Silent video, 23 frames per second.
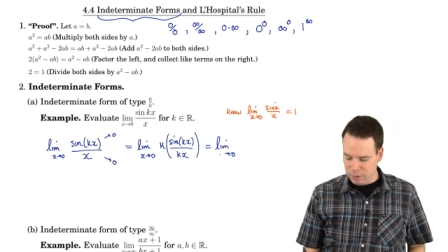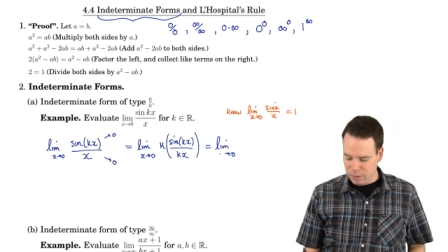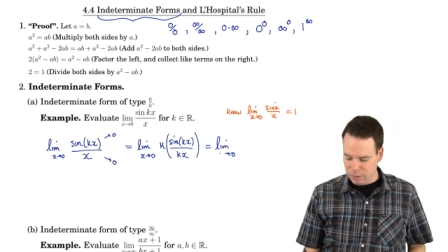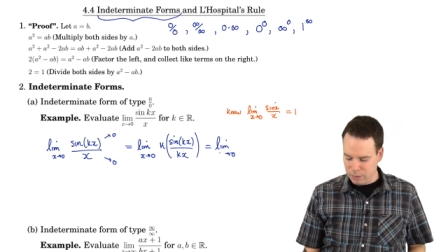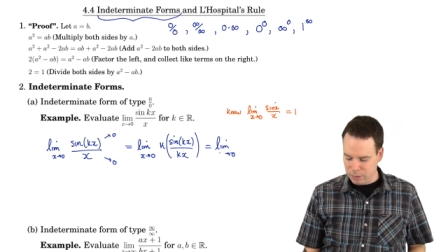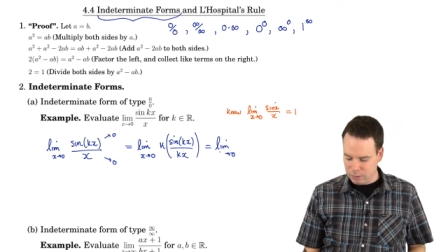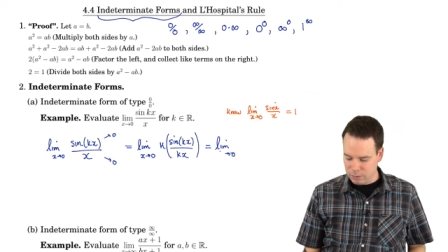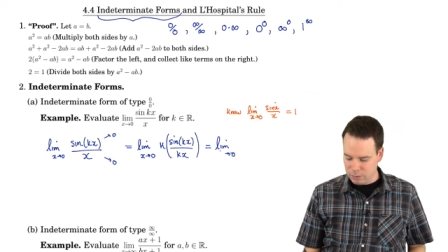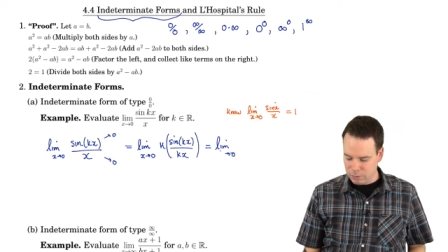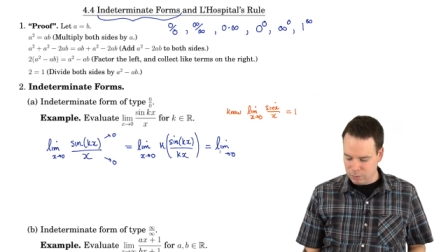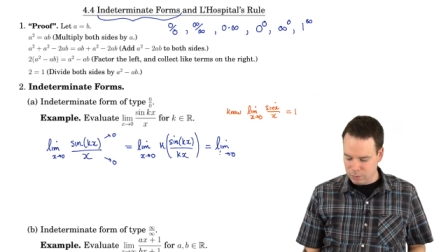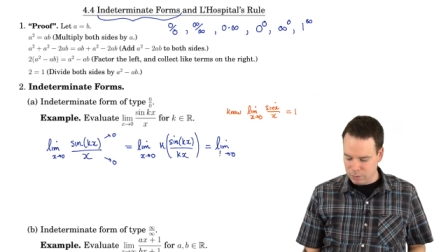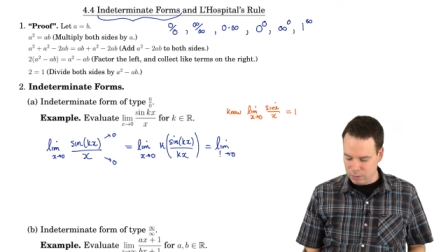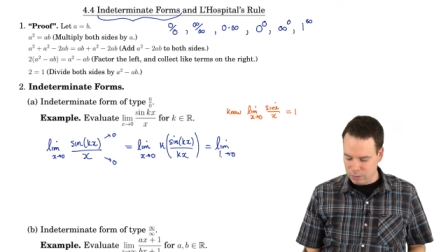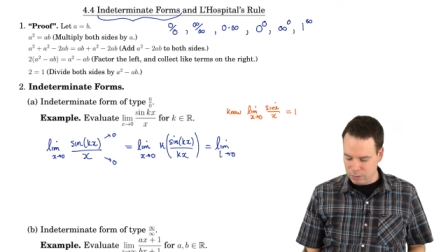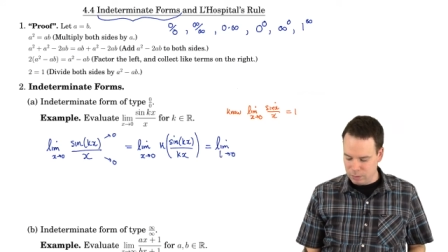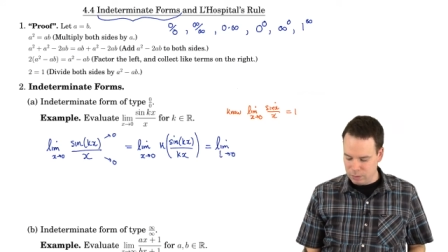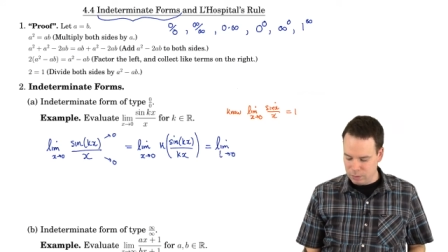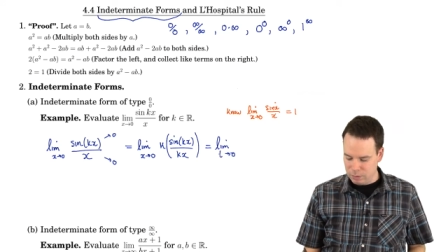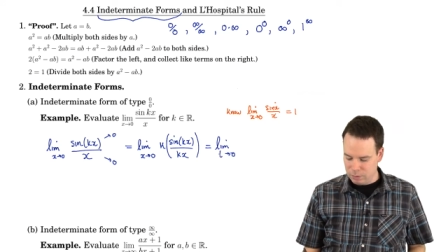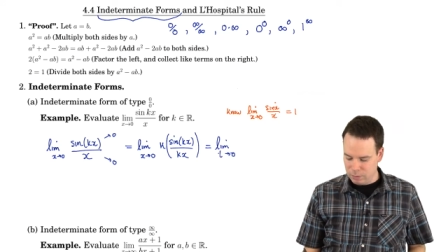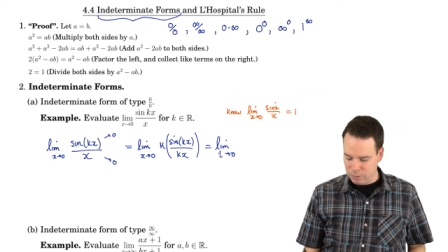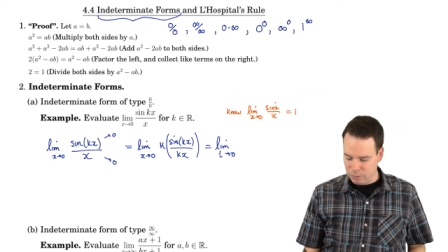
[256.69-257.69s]
x going to
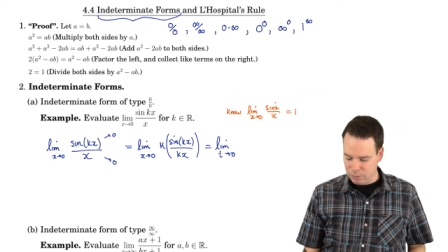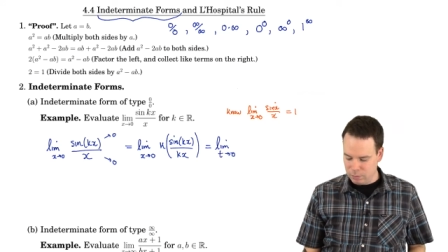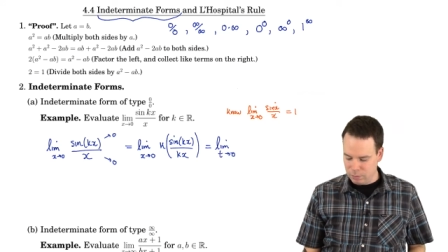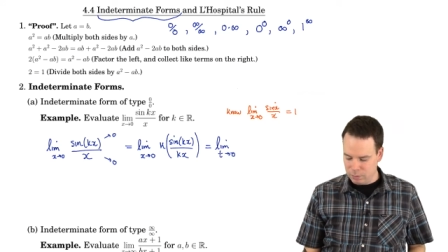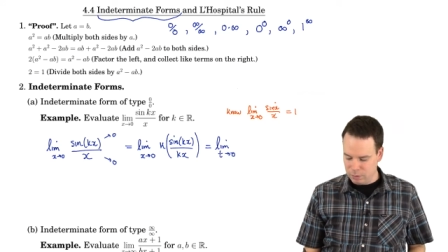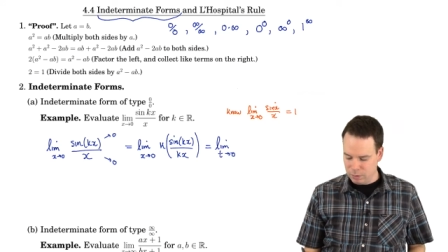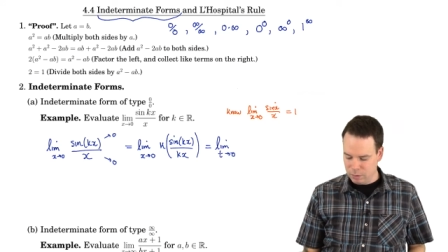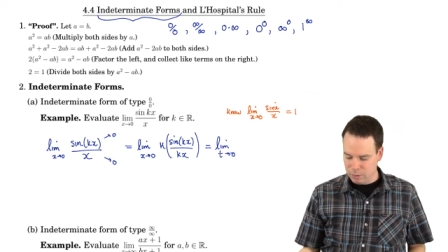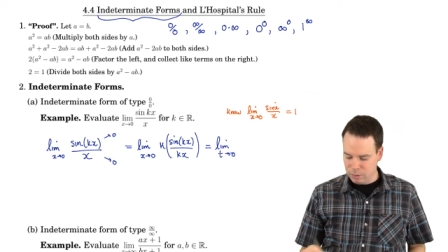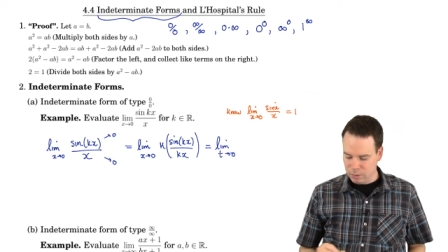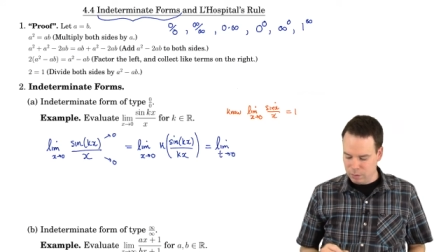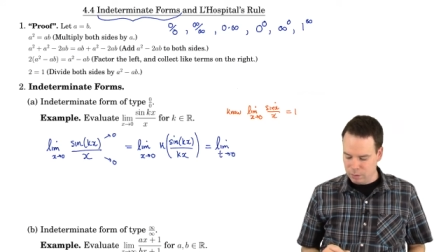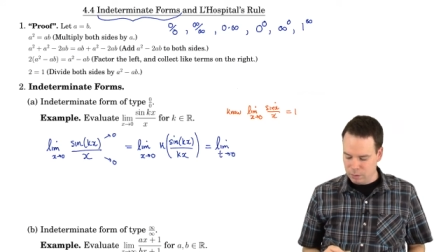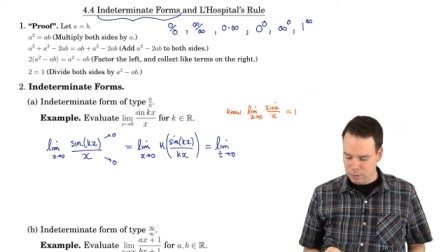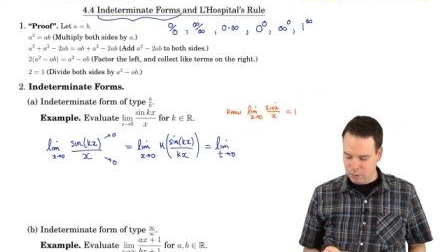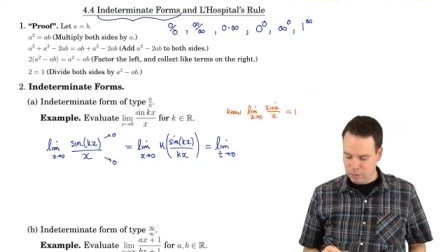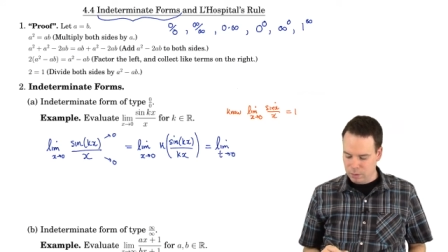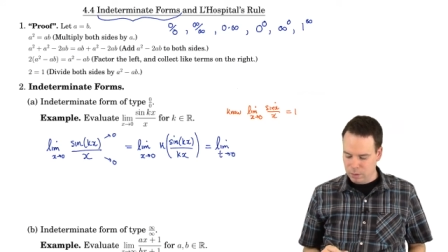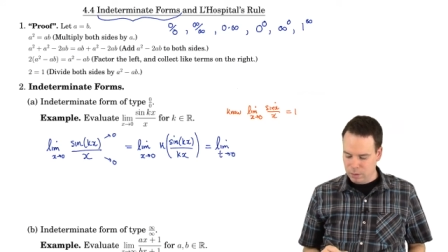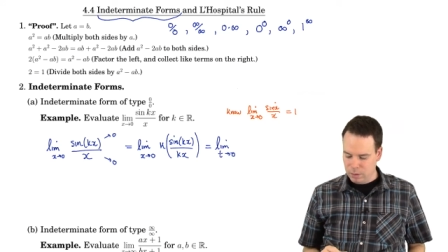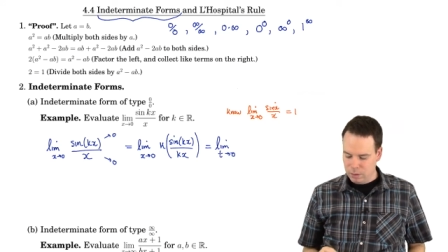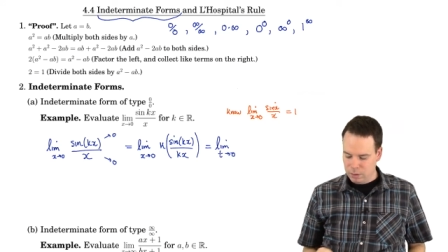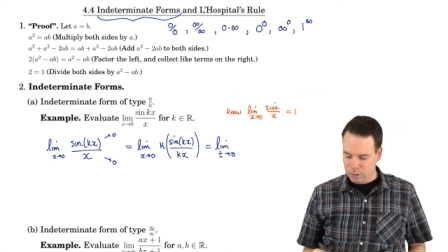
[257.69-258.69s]
0
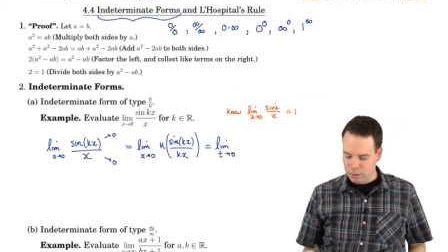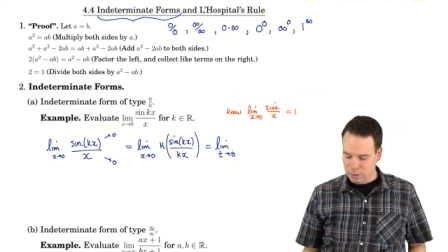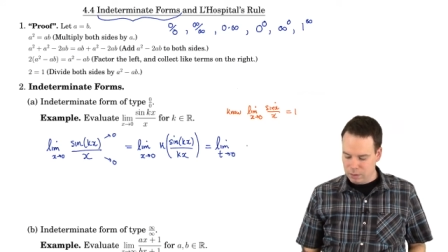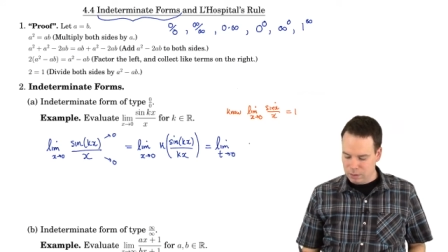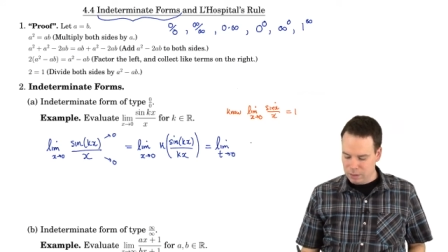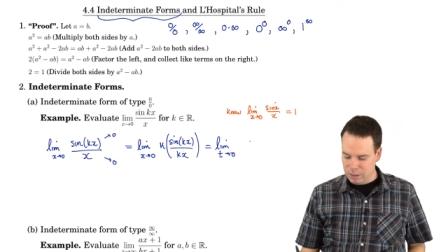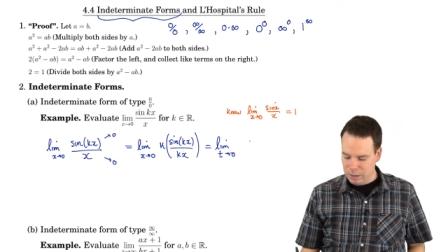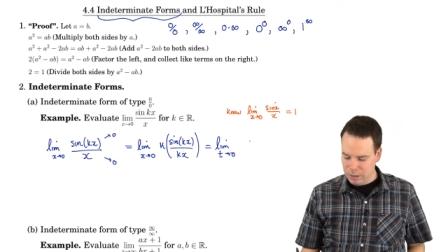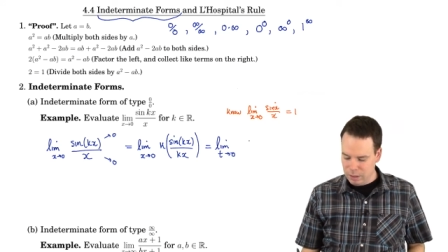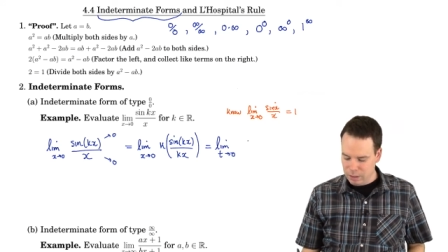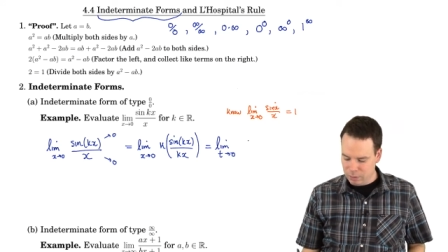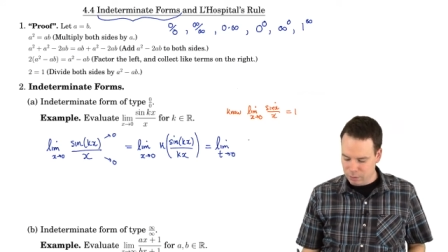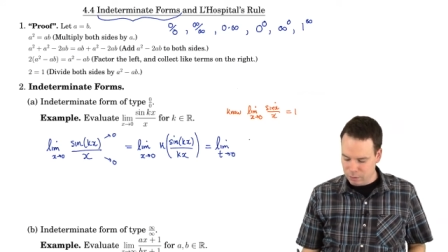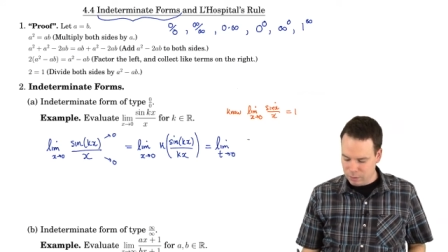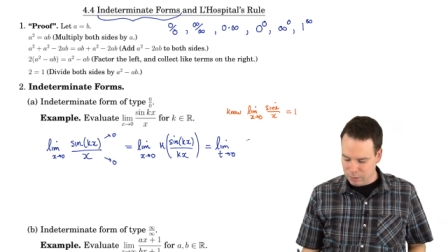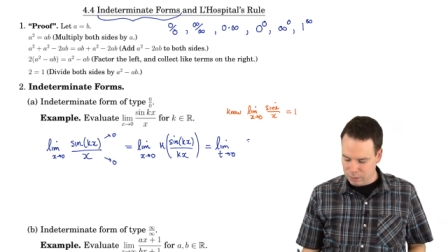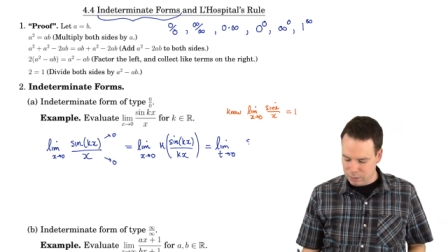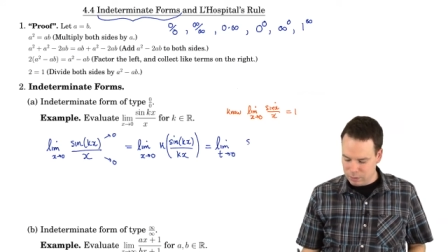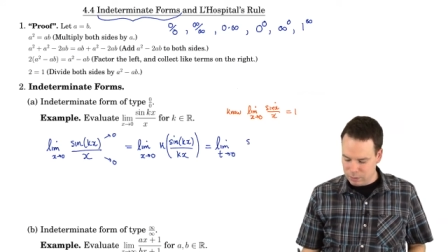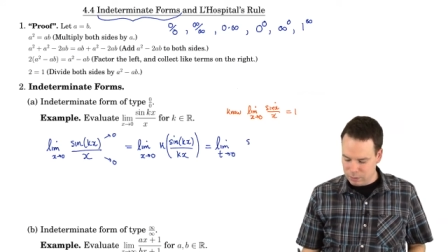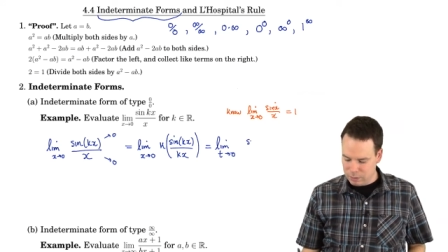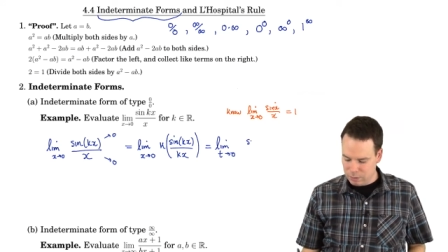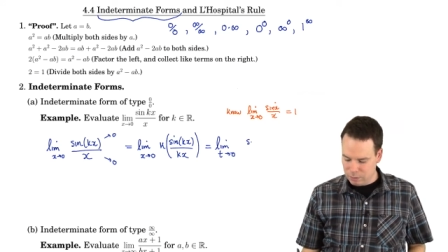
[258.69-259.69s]
to t going
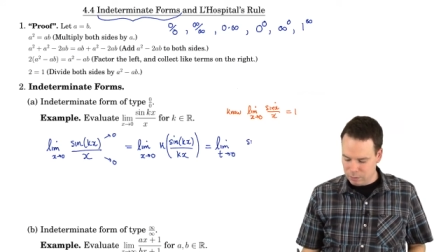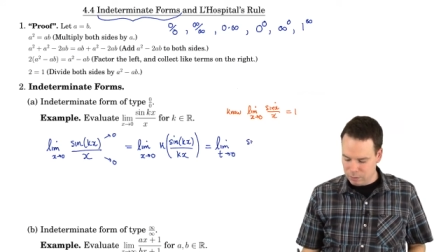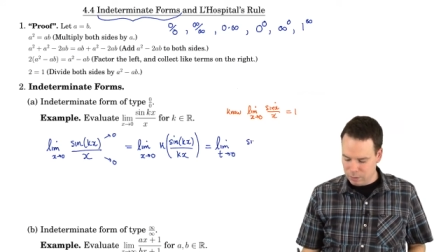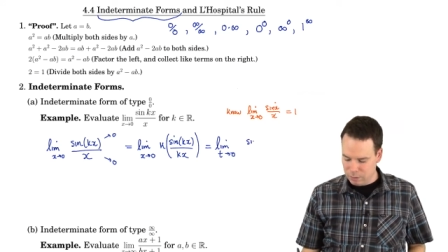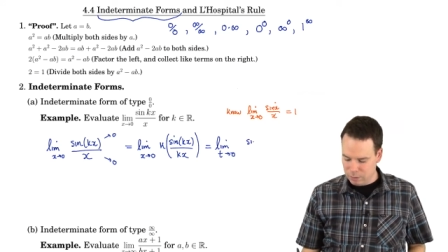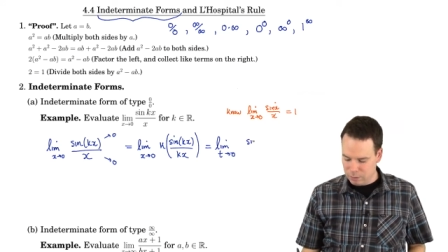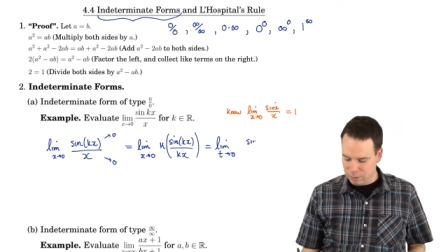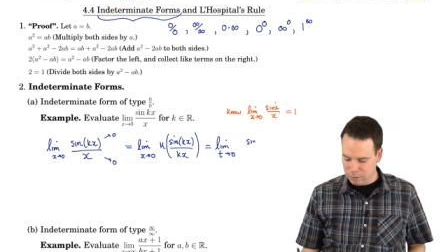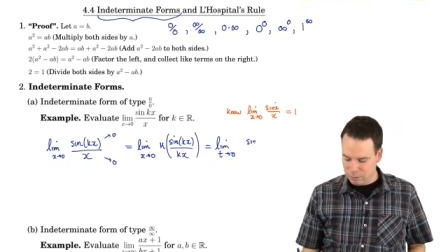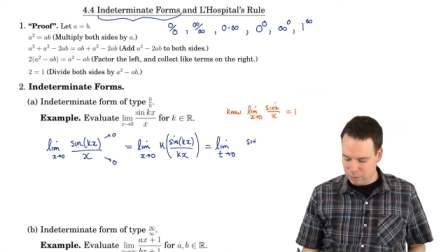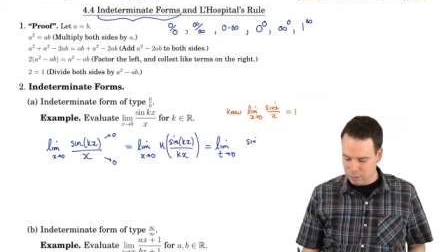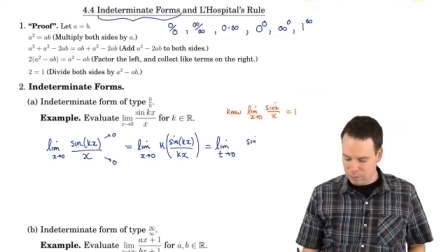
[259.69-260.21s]
to 0,